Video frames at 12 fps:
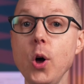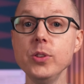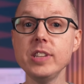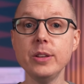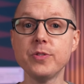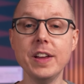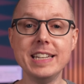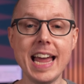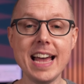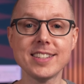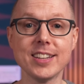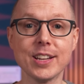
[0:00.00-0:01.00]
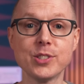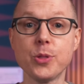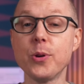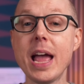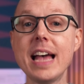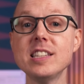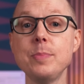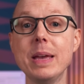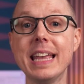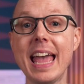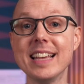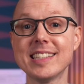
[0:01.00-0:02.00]
all sounds fantastic, so there has to be
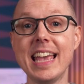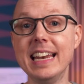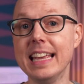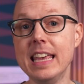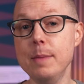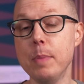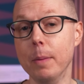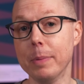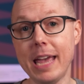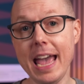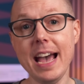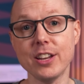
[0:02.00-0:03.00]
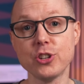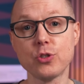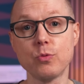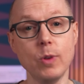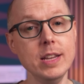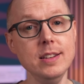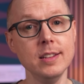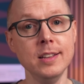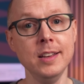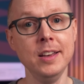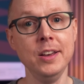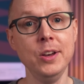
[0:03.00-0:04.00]
a cascading heat pump catch, right?
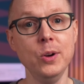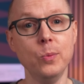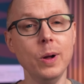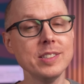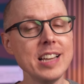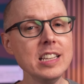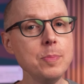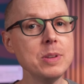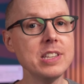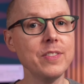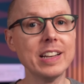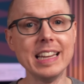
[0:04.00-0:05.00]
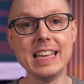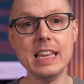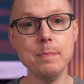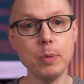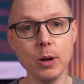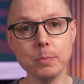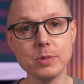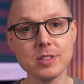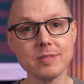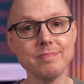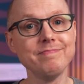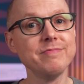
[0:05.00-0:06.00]
While it's not specific to heat
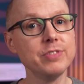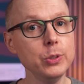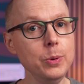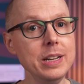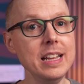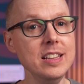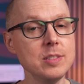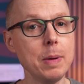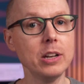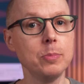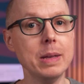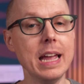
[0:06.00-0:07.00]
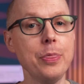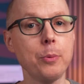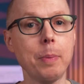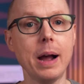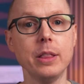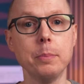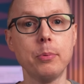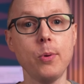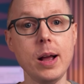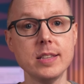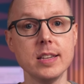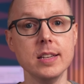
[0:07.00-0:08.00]
pumps, Fluid is about to begin their pilot
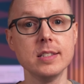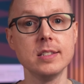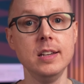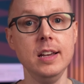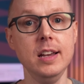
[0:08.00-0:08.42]
process.